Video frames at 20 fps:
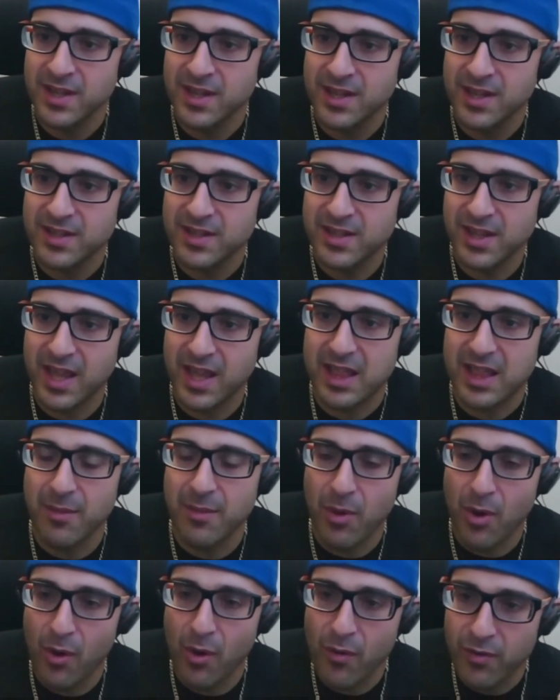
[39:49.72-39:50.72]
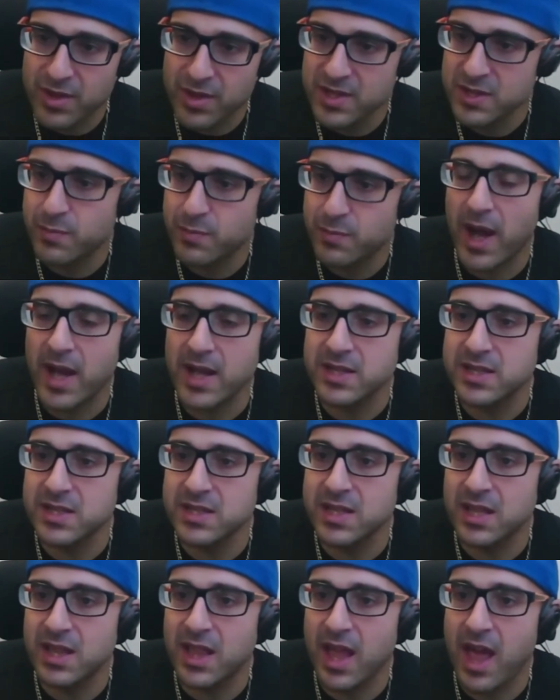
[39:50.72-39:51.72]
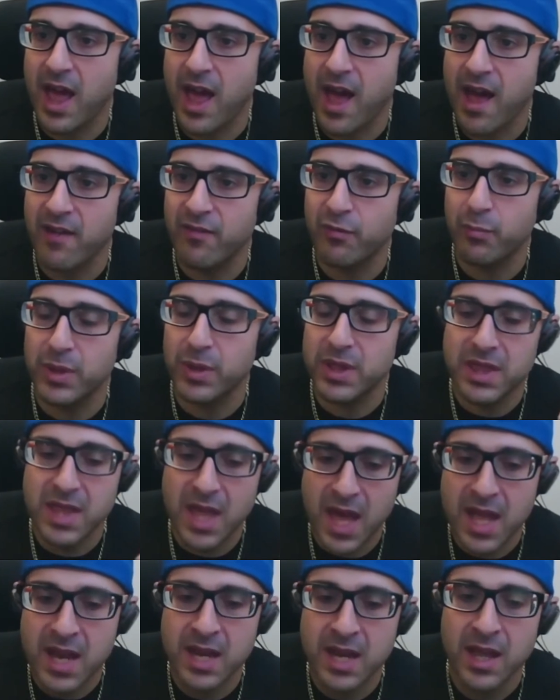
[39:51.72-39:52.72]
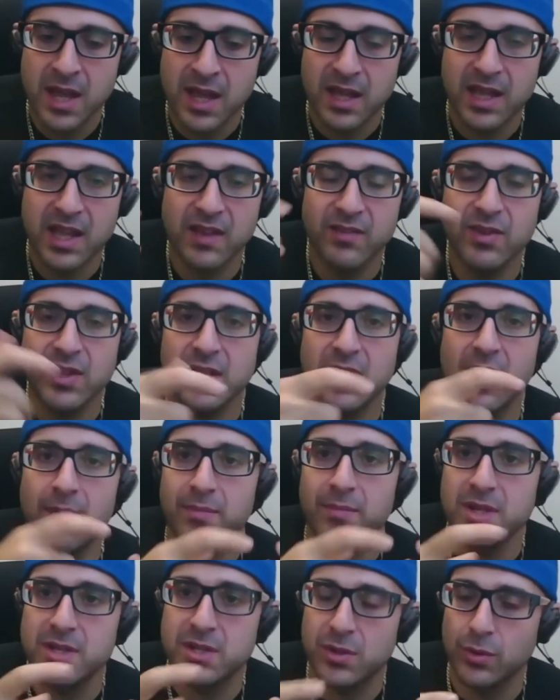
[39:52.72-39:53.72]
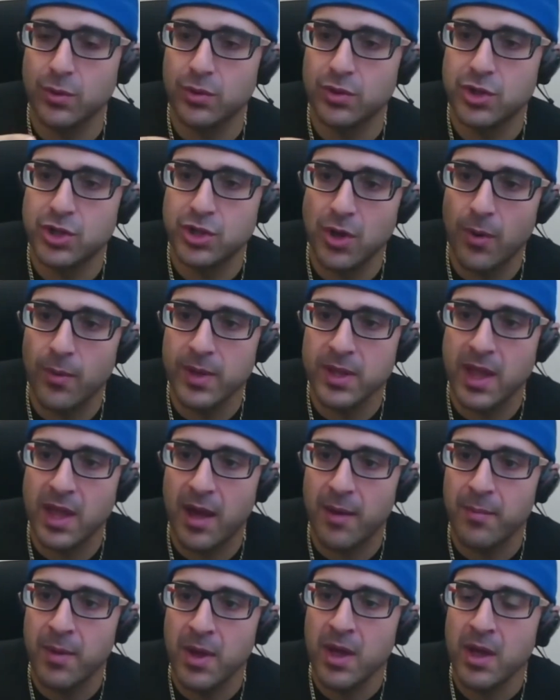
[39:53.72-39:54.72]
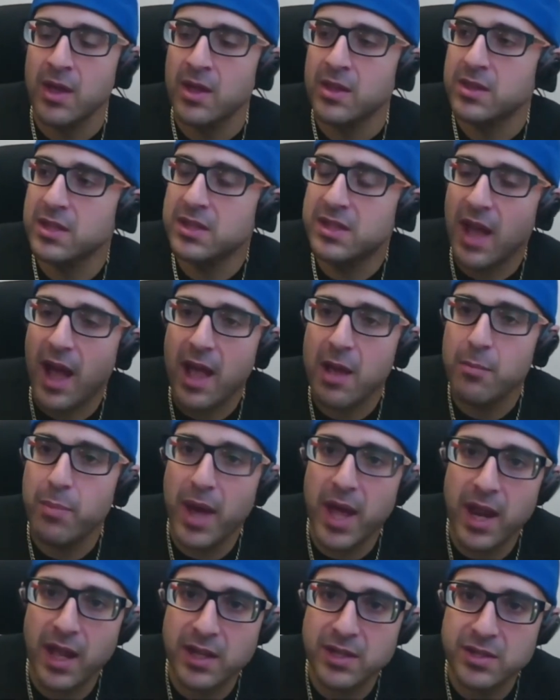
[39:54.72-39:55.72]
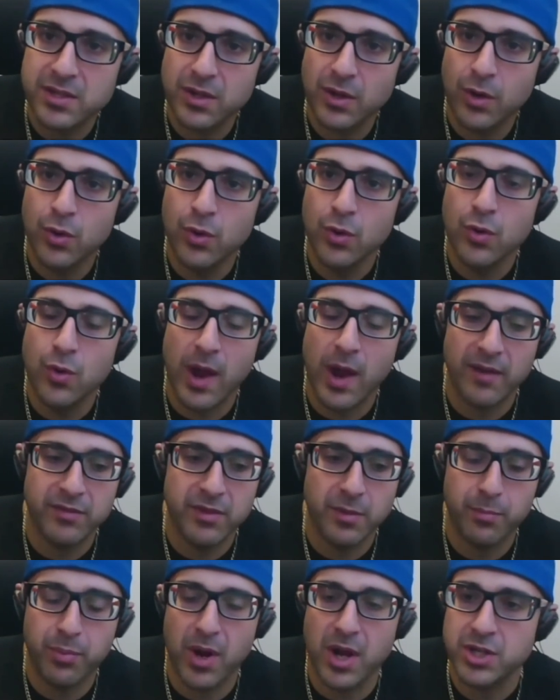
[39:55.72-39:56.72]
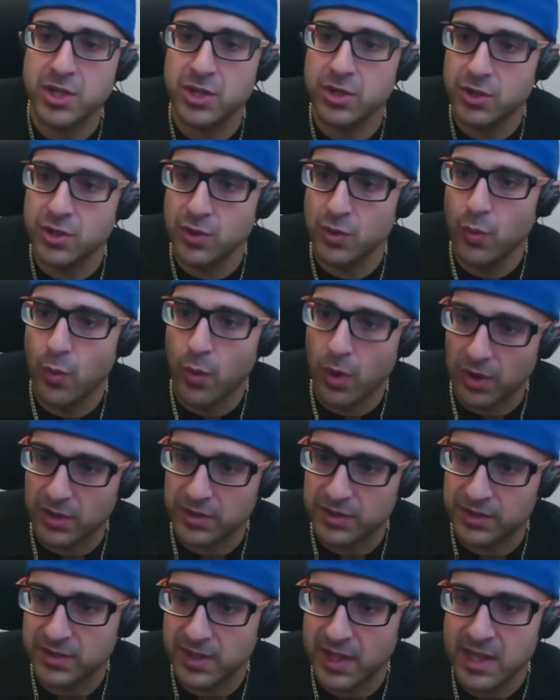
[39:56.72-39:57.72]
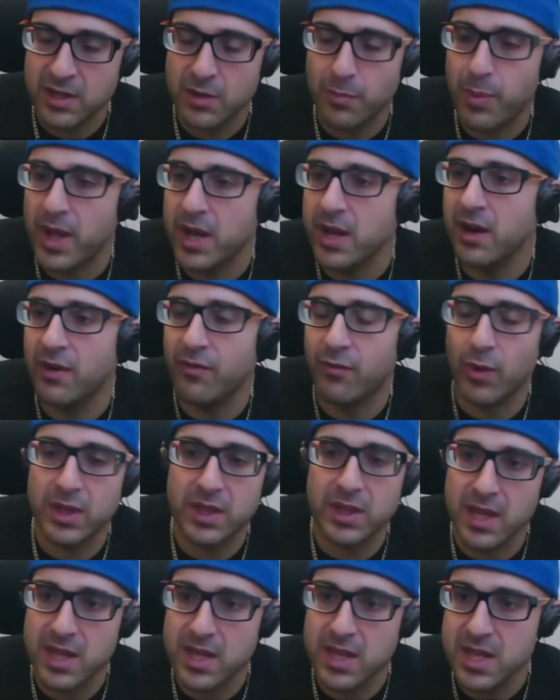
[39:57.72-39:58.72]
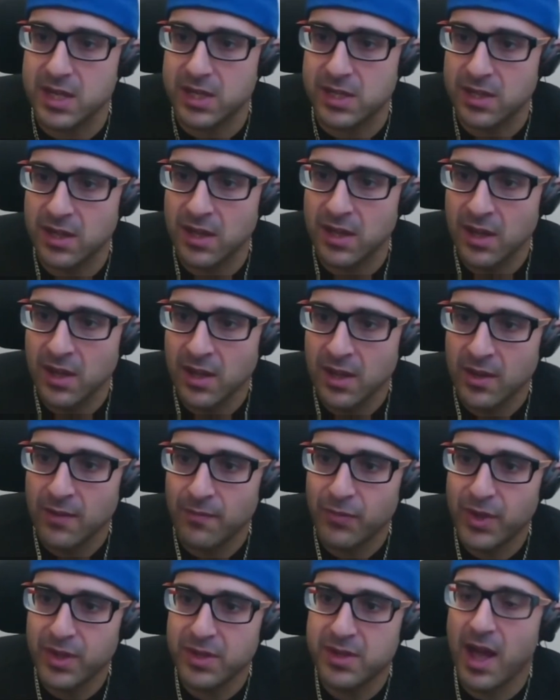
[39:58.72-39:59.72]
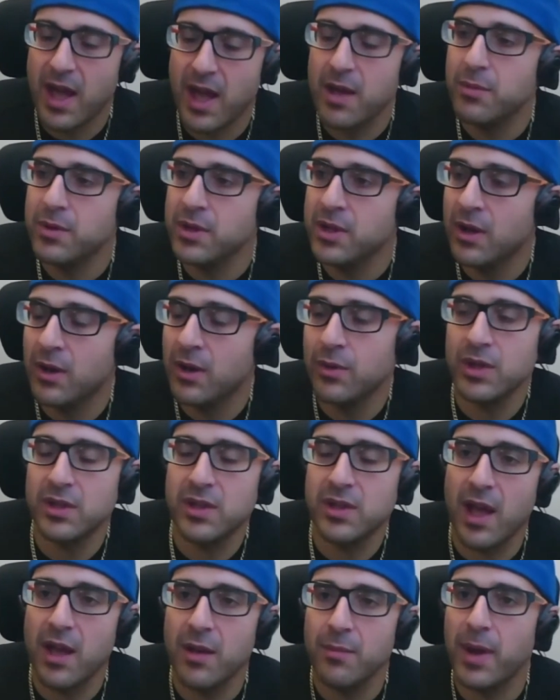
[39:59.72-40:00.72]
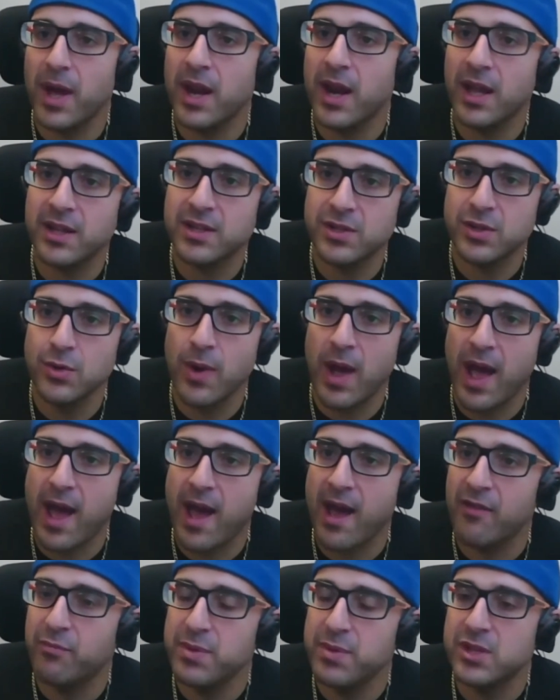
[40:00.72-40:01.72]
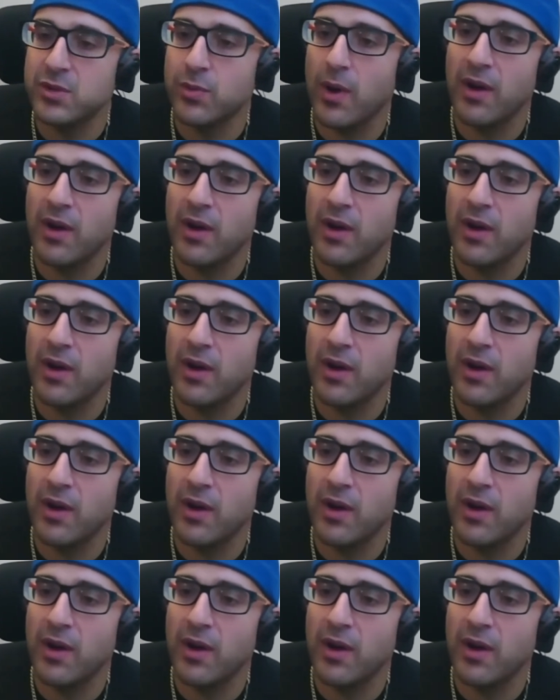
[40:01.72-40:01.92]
to get them over these biases that they have, but then giving them these tools, showing them the diabetics who have depression do worse, independent of what they eat. The diabetics who have B12